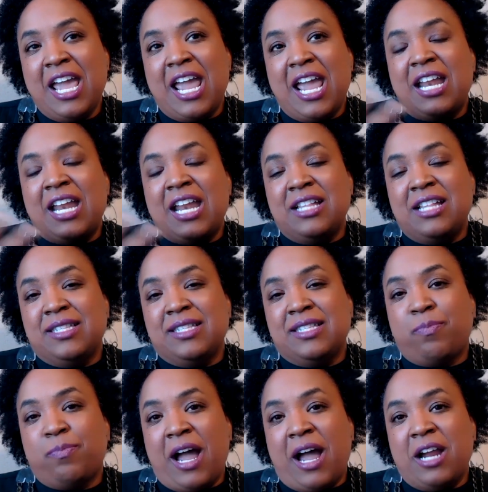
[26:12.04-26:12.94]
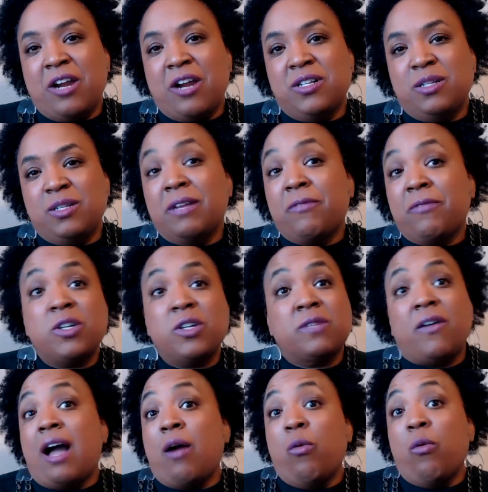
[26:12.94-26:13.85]
it inspires me. First
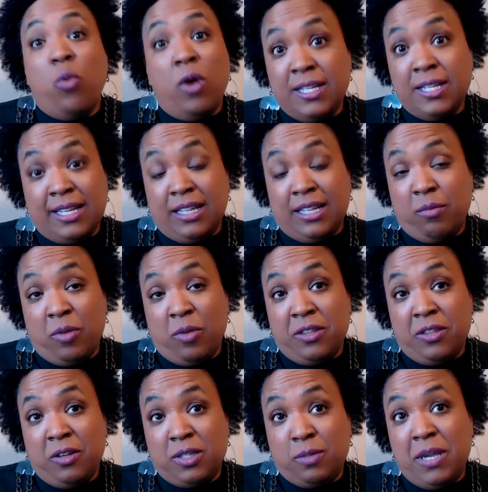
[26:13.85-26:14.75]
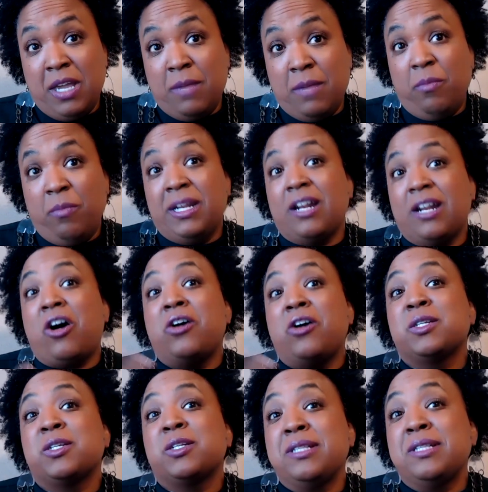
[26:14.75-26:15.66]
of all, I want to celebrate those people, but it
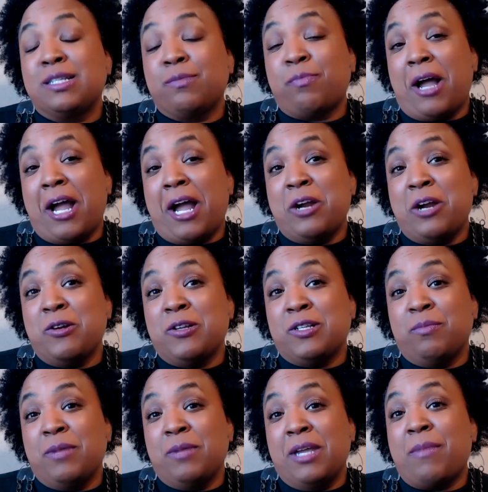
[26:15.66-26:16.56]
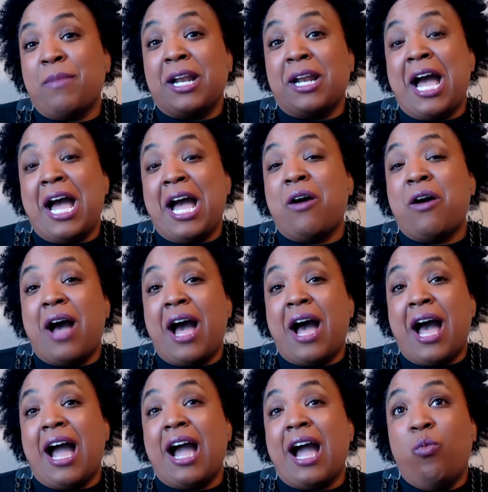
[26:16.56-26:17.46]
also inspires me about how
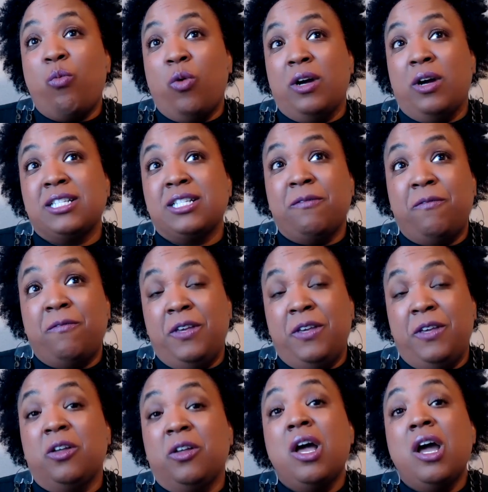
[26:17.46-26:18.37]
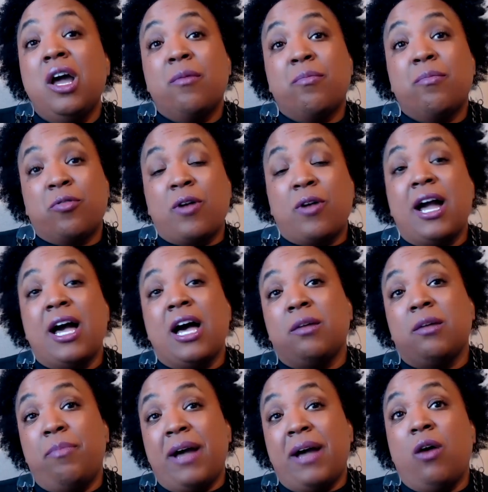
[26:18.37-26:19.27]
I want to feel proud
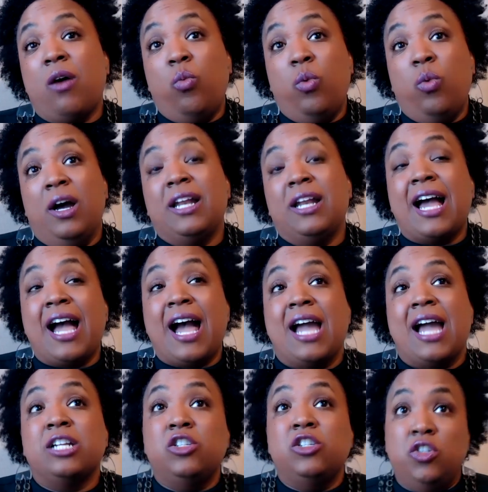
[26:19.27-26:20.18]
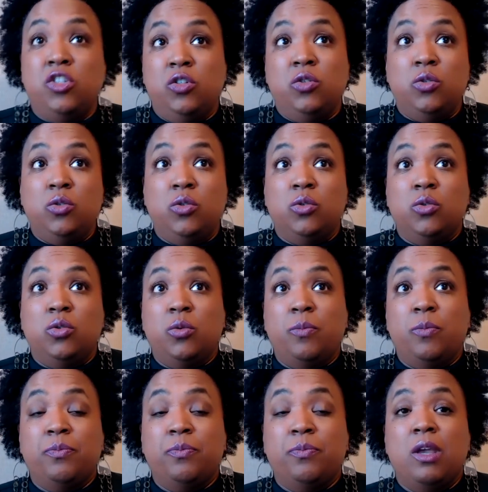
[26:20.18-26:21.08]
about what I do.
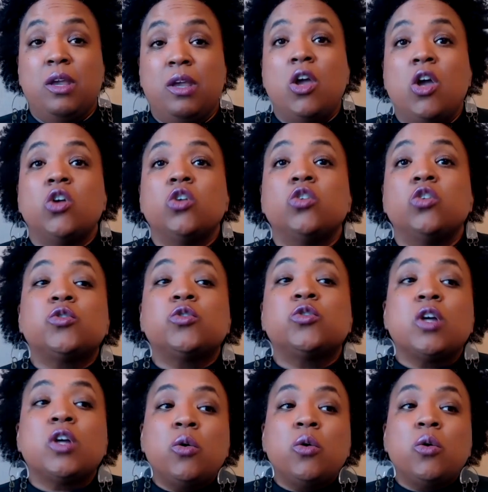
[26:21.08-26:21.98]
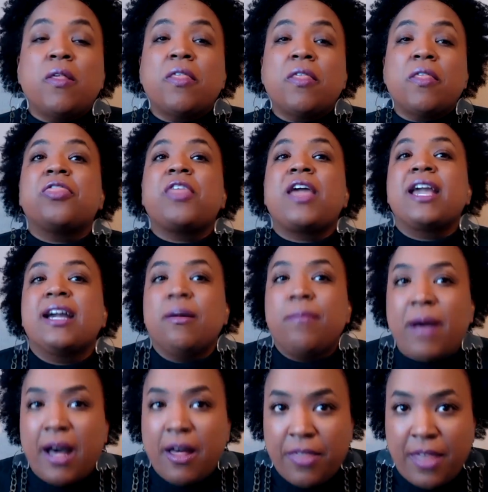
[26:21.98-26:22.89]
So think
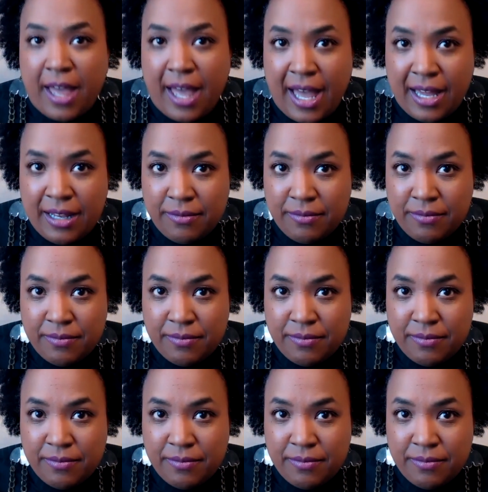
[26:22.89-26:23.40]
about that.